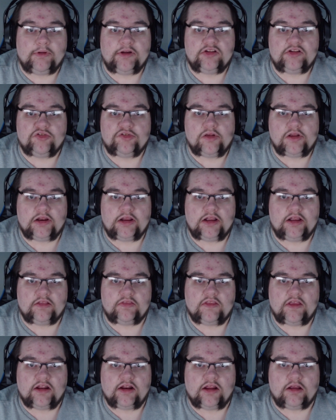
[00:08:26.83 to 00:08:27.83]
I probably just had to
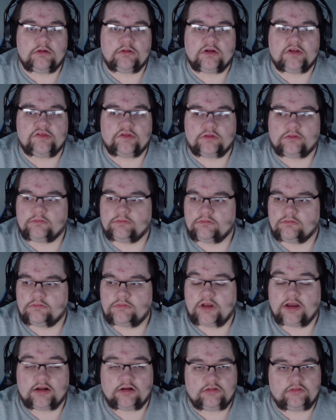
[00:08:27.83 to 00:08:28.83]
cut that out because I
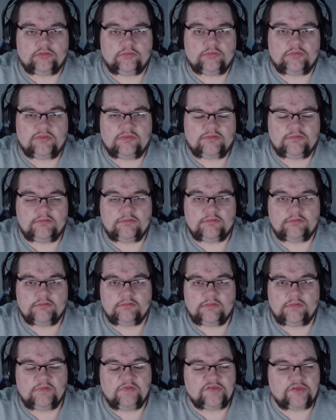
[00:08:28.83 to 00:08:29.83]
kind
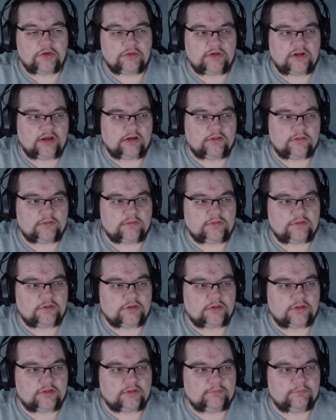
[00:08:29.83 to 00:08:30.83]
of zoned out
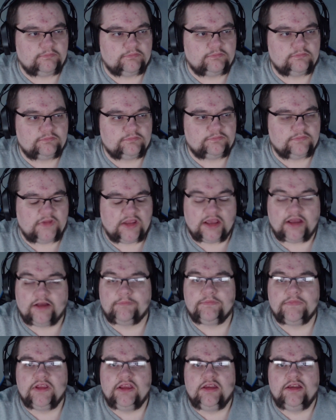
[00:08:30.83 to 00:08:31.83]
into a
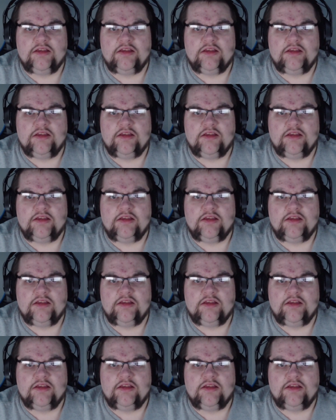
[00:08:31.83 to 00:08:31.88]
yeah.